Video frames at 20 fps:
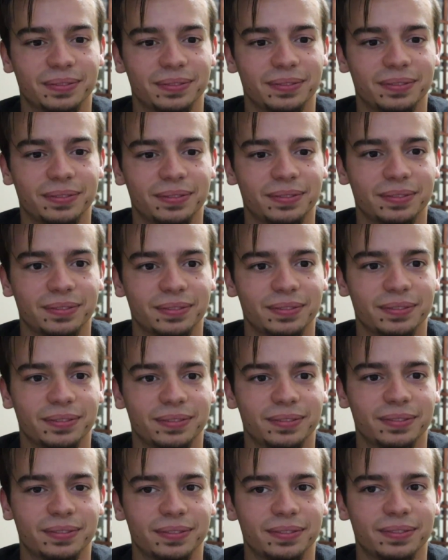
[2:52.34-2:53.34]

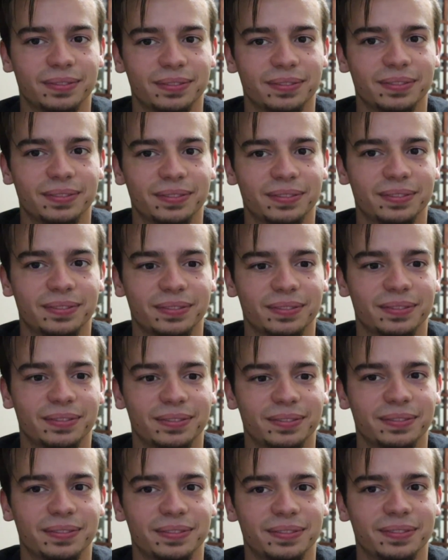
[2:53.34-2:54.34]

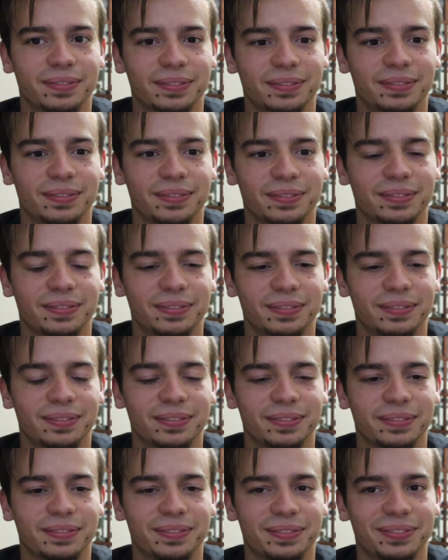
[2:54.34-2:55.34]

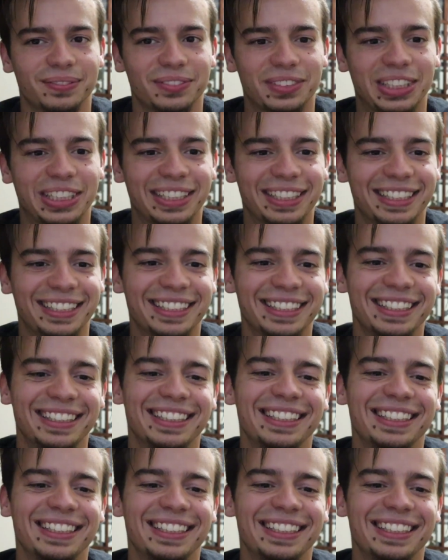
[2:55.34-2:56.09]
(silent)